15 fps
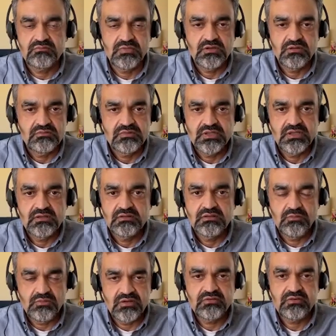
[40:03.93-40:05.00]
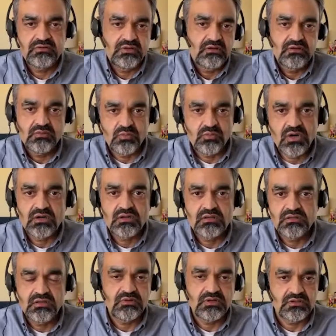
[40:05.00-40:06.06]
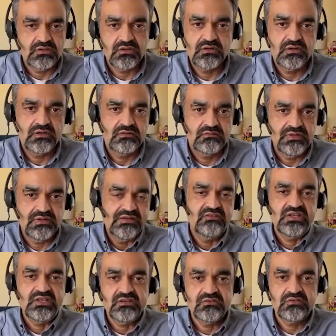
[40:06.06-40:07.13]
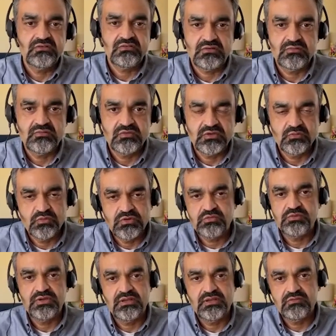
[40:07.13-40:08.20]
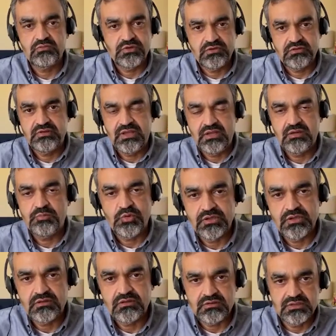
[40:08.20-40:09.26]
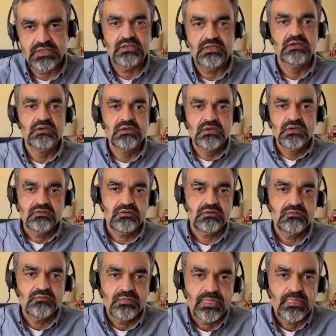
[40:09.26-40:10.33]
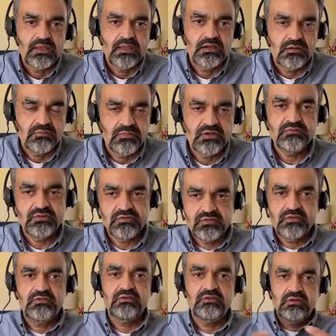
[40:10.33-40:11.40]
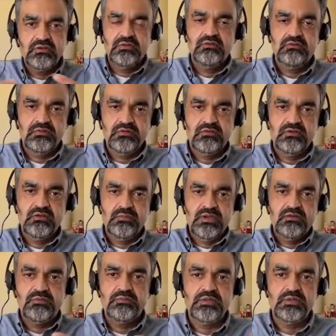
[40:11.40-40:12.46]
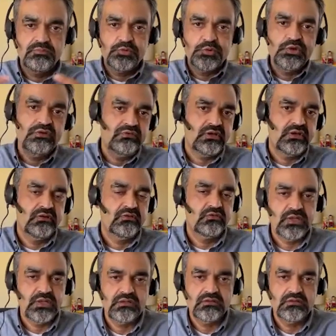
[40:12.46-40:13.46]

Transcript: They want to sit down and work. They don't want to learn 19 systems and which one has which data point and all that. So much of it's actually is a demand from the employee side as well.